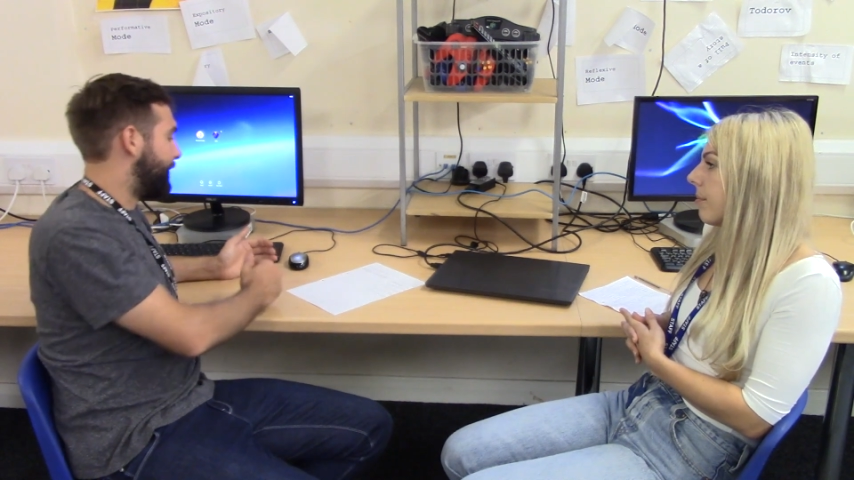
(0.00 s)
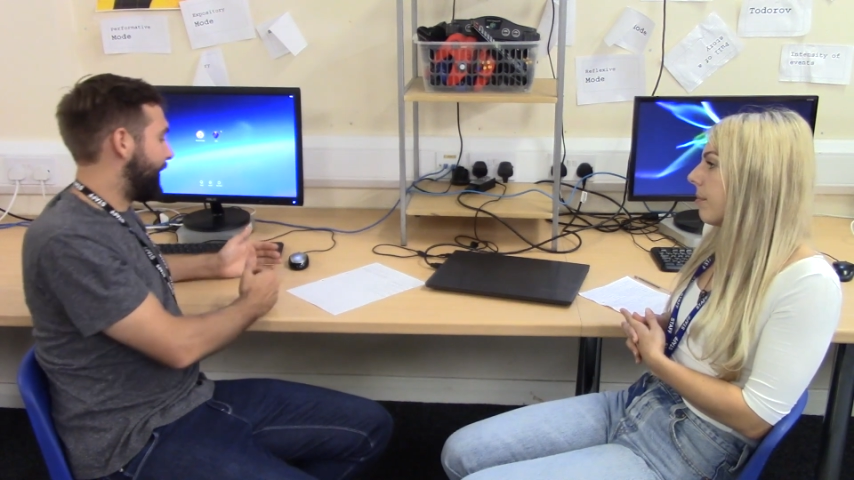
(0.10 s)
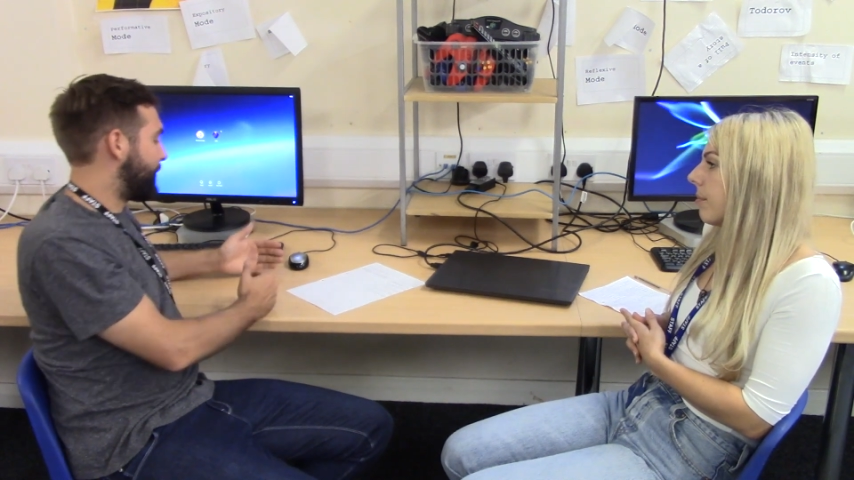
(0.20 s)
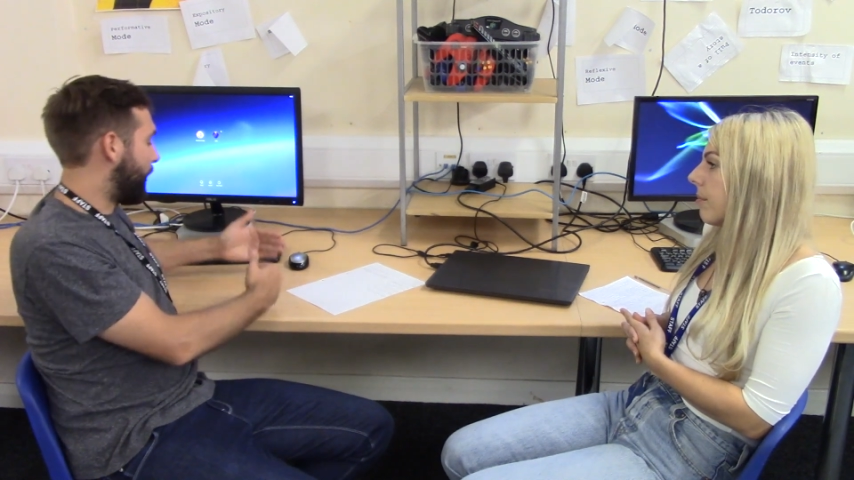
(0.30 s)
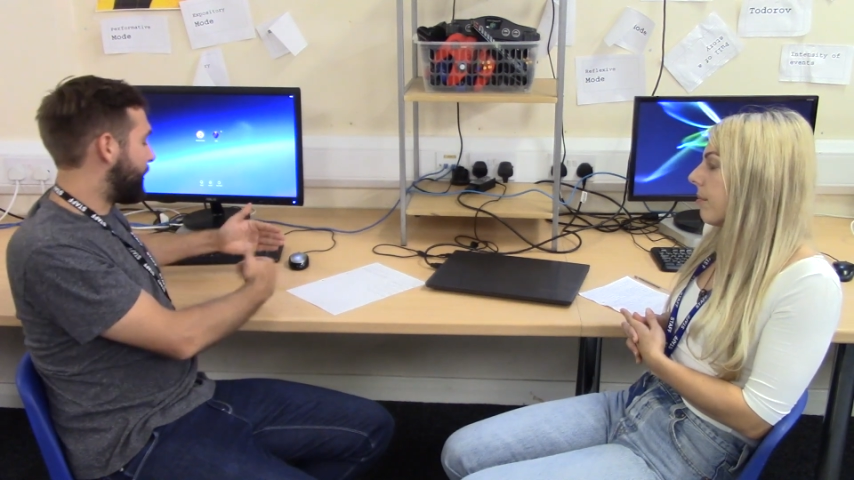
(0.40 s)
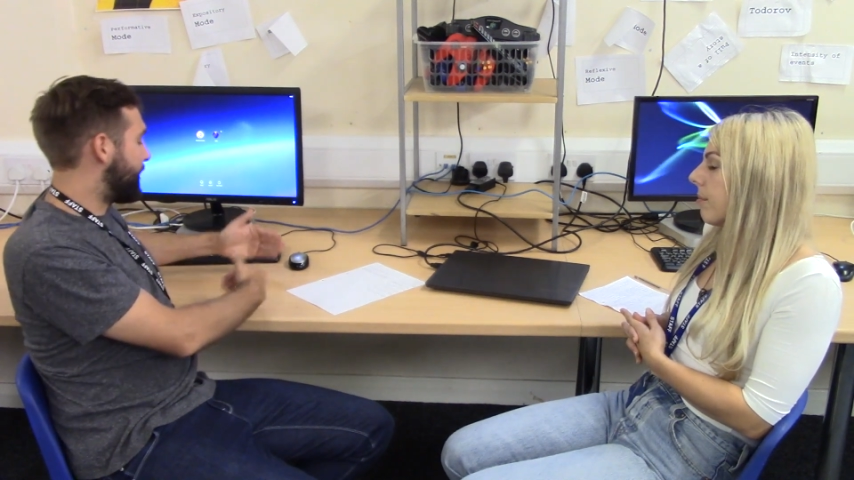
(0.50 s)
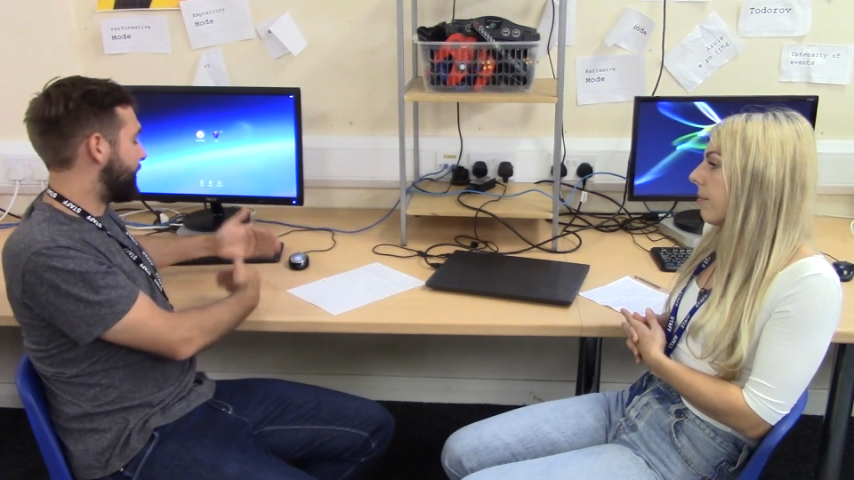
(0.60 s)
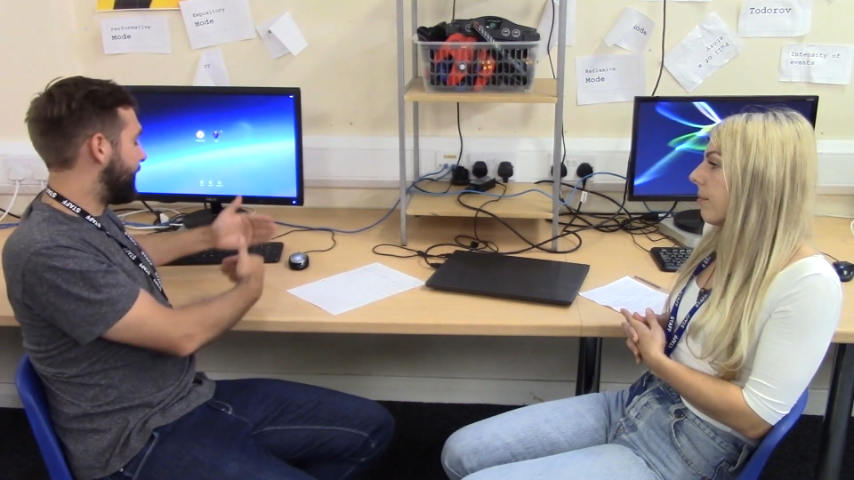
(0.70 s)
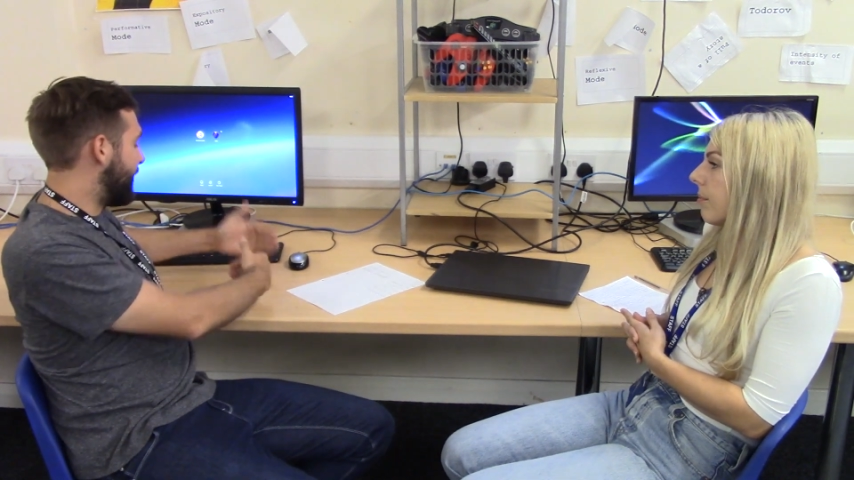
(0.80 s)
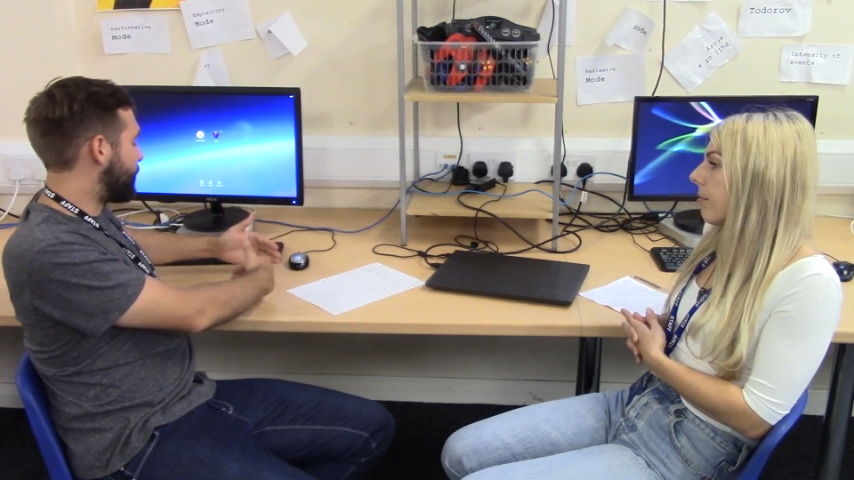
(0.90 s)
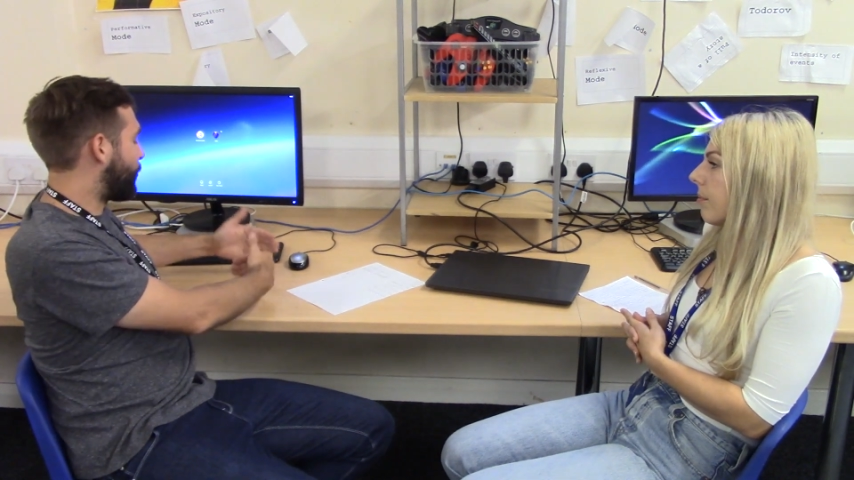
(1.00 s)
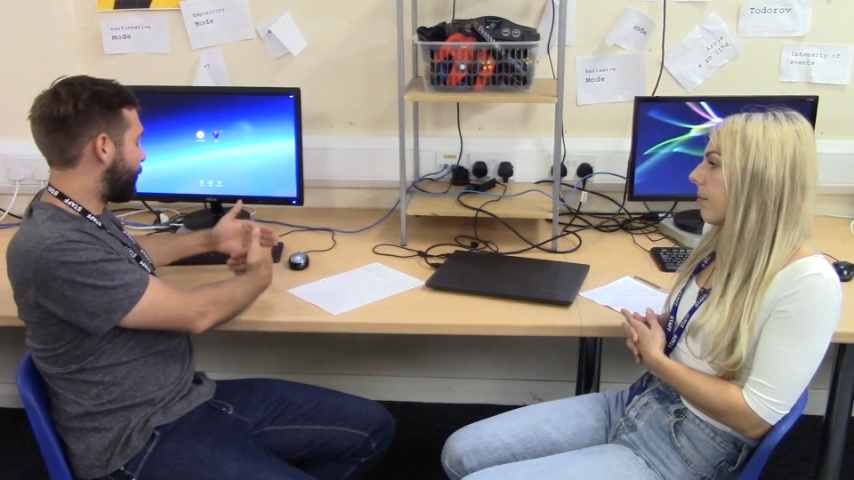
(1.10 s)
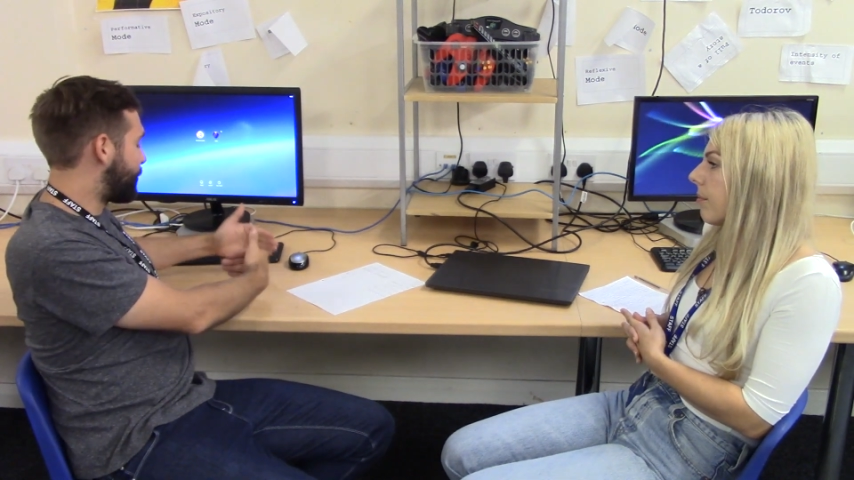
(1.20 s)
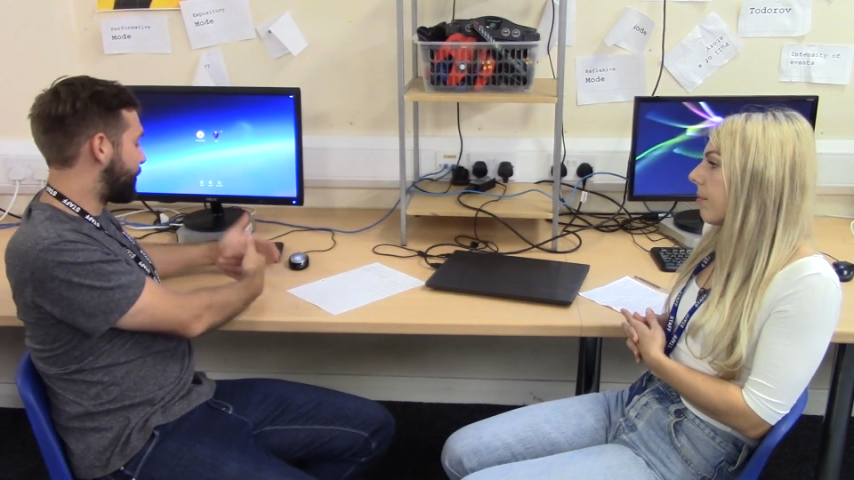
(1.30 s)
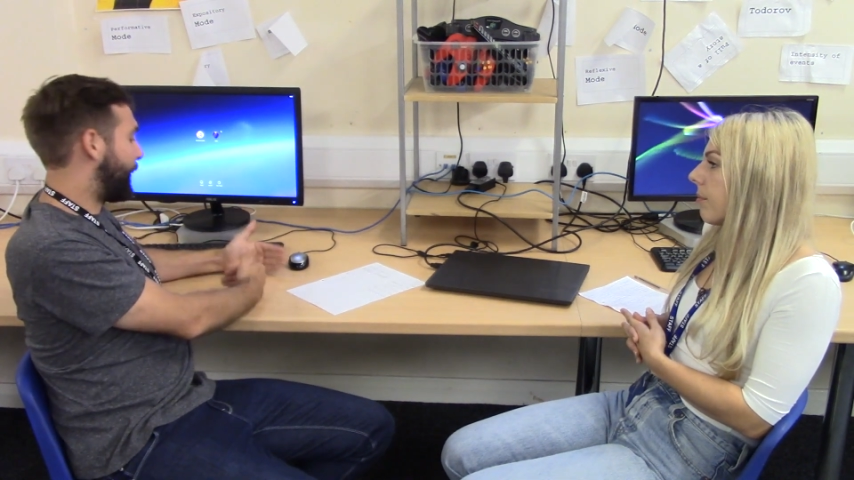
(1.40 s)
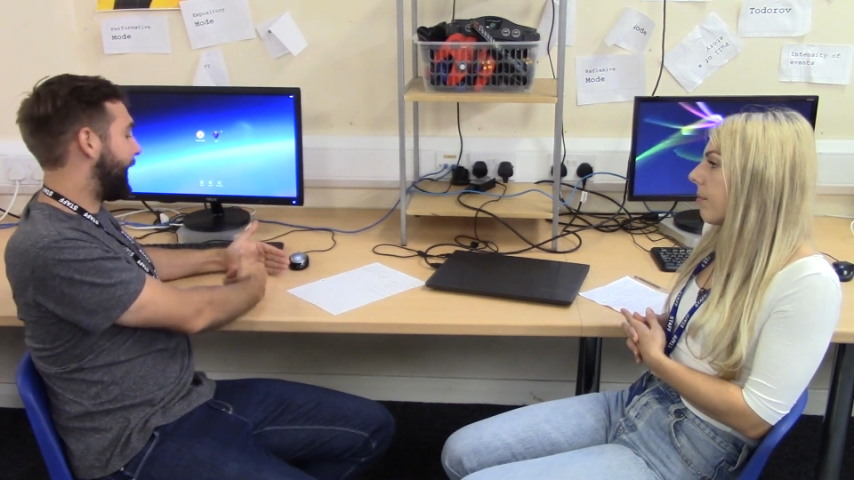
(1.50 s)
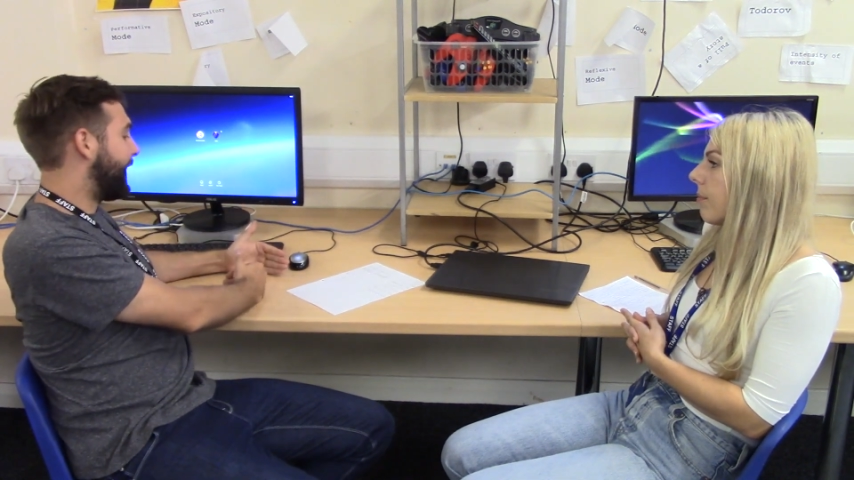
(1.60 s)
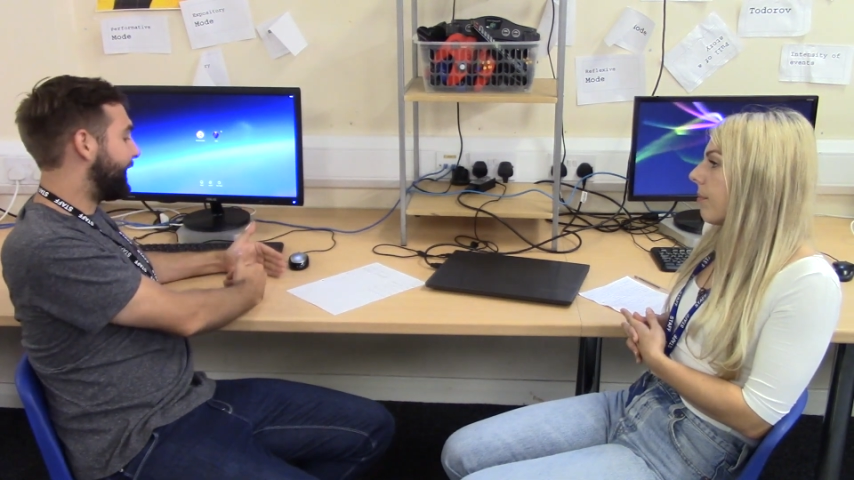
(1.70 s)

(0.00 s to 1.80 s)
it's like there's a literal split